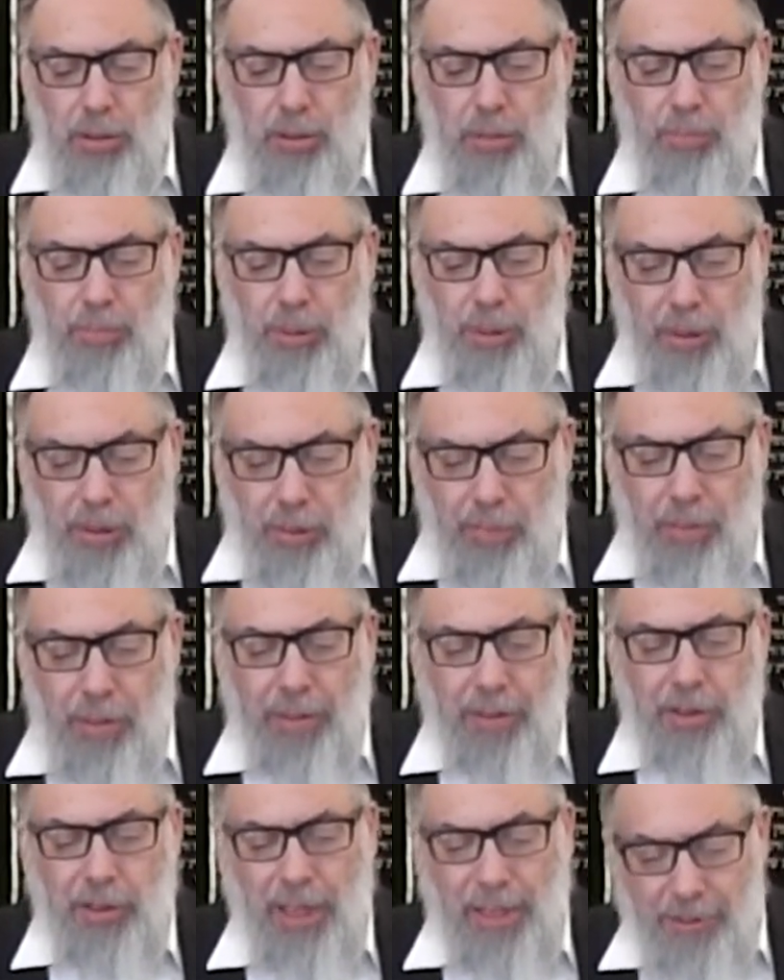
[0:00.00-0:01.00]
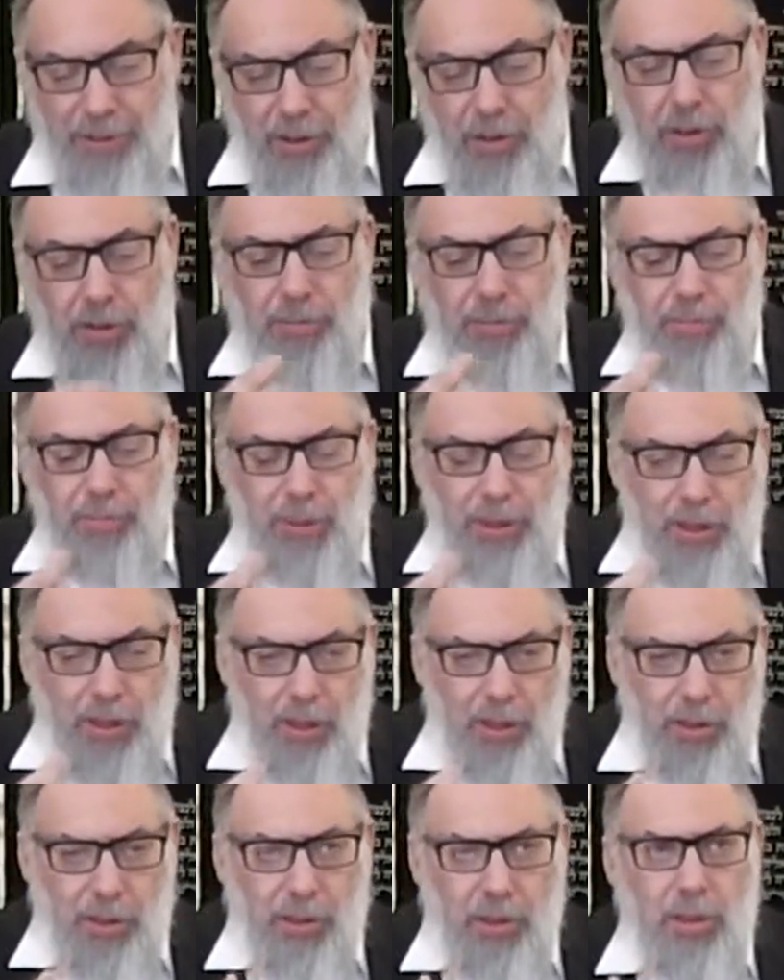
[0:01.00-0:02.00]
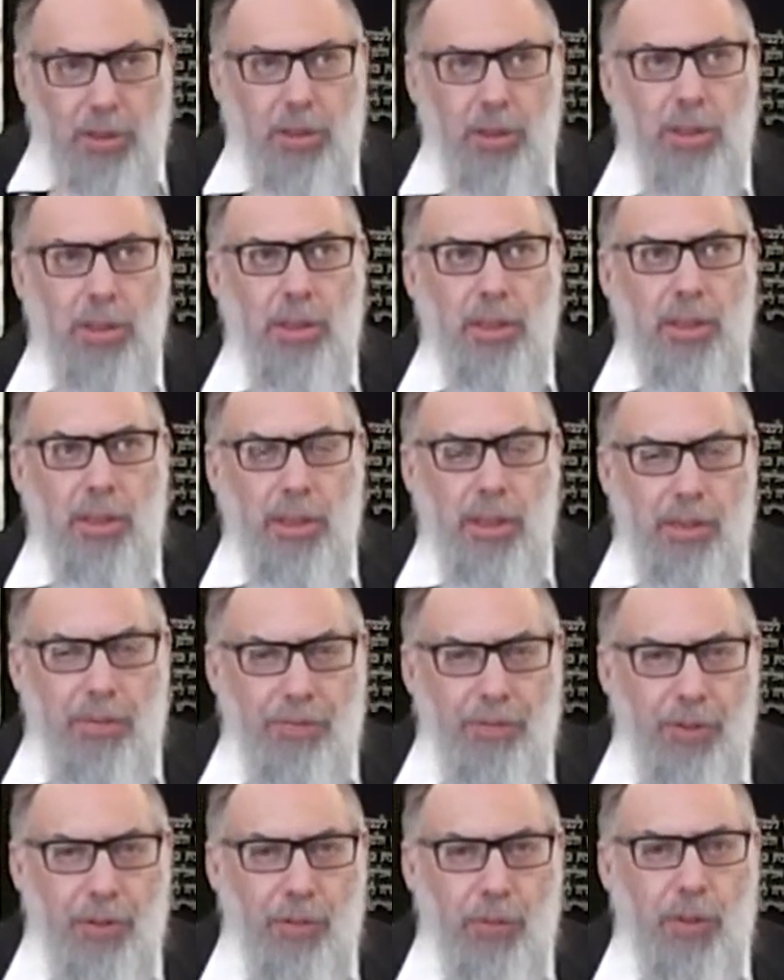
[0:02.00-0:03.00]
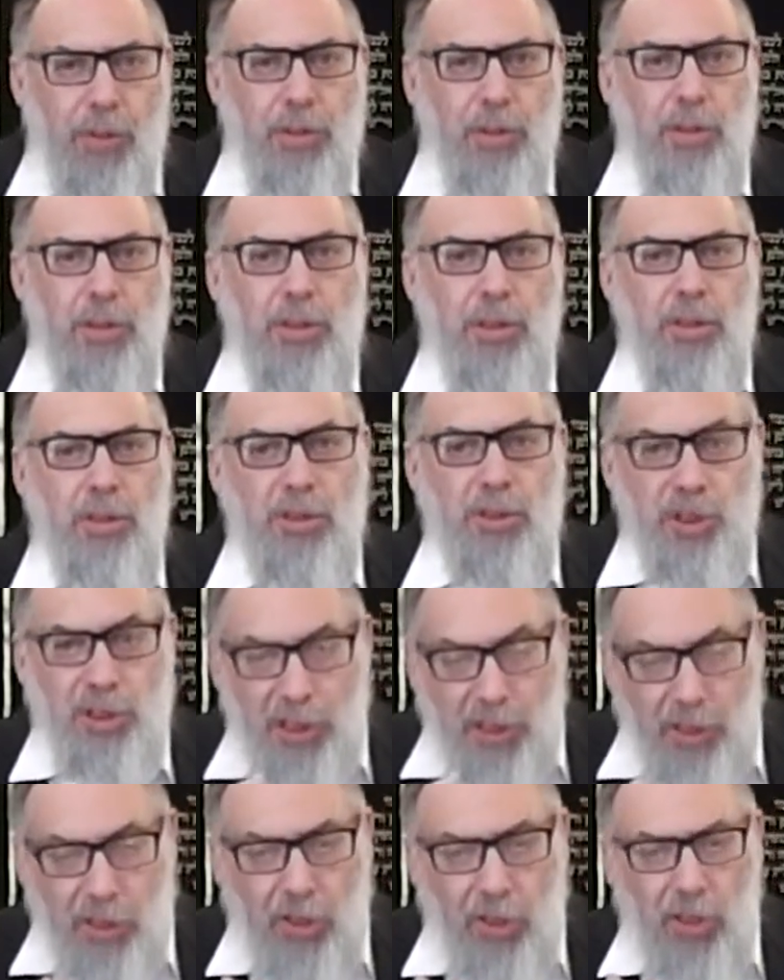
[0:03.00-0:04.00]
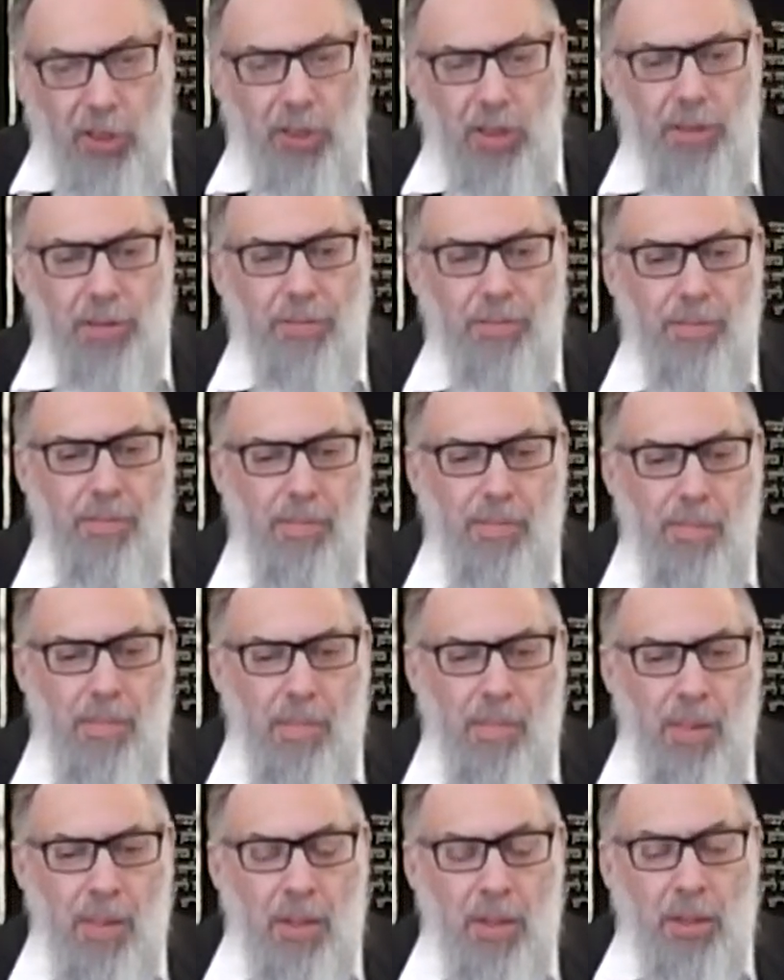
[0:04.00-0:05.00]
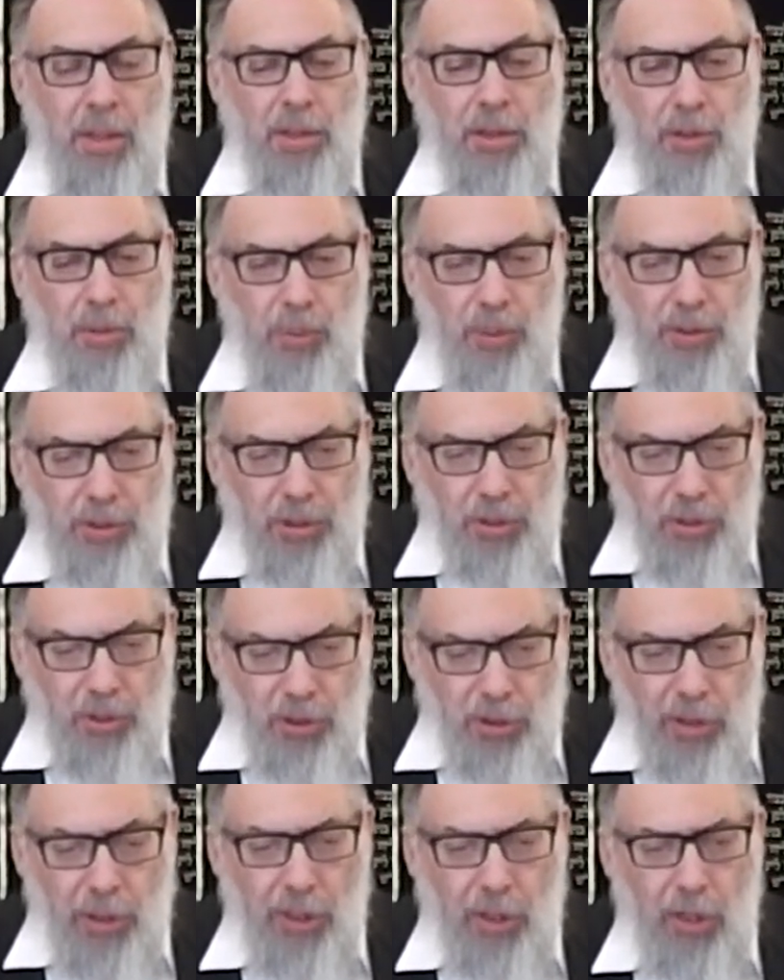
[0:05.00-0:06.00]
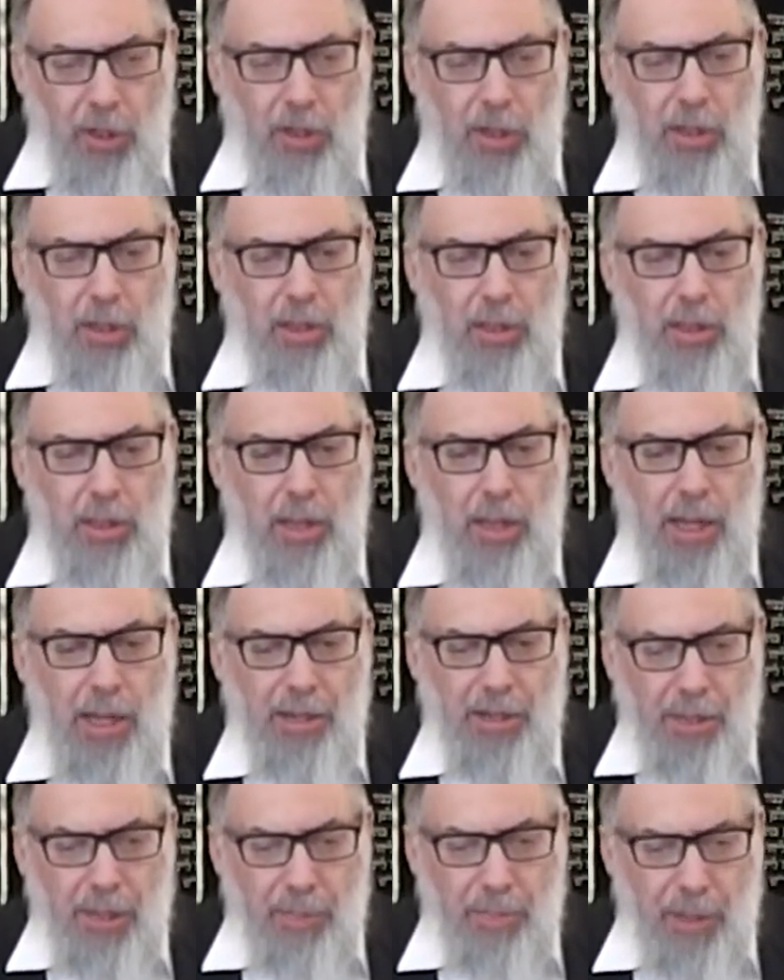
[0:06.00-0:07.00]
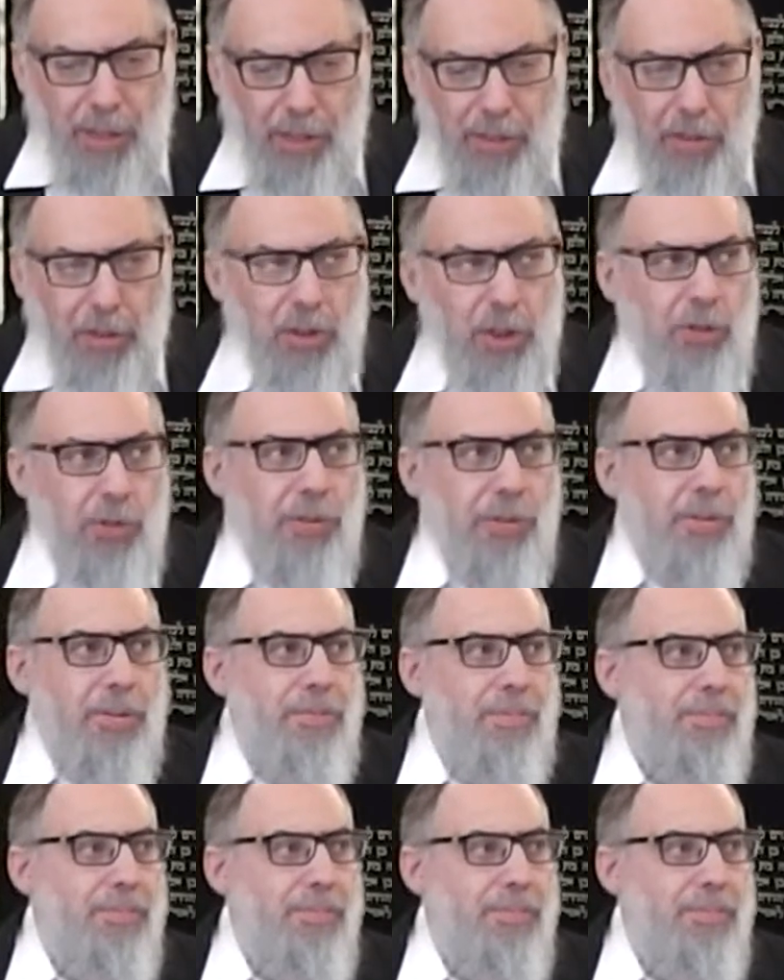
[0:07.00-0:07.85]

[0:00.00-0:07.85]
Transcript: but it makes sense because if there was shikha, so once there's shikha, how do you get back to Torah?